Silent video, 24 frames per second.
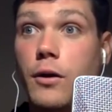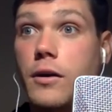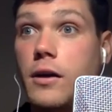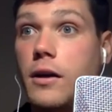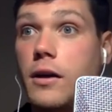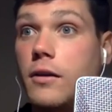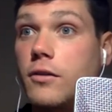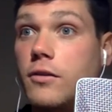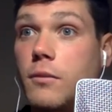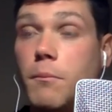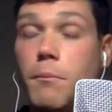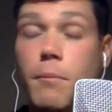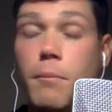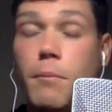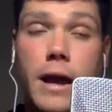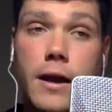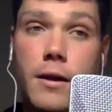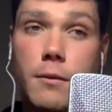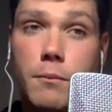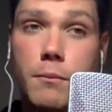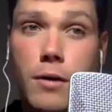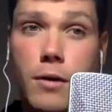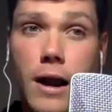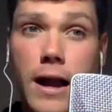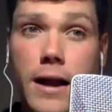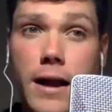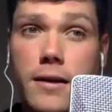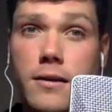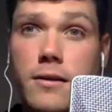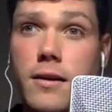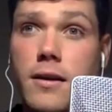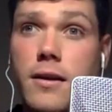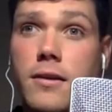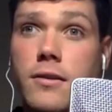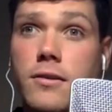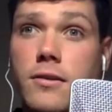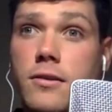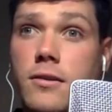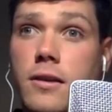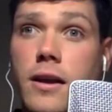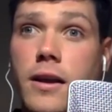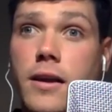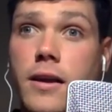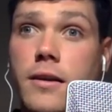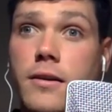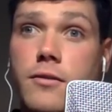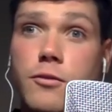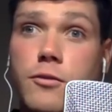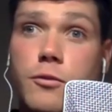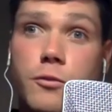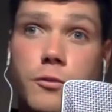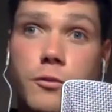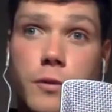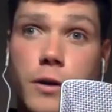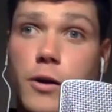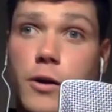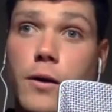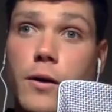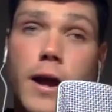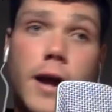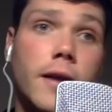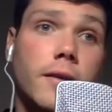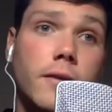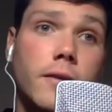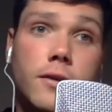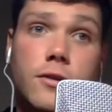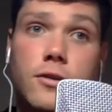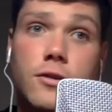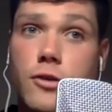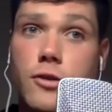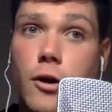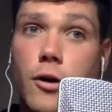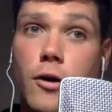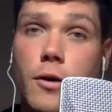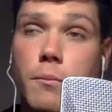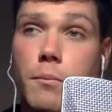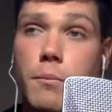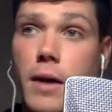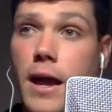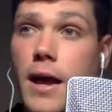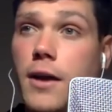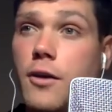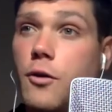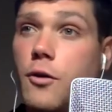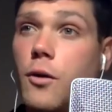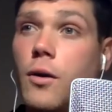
get some band practice, and figure, hey, let's start a band?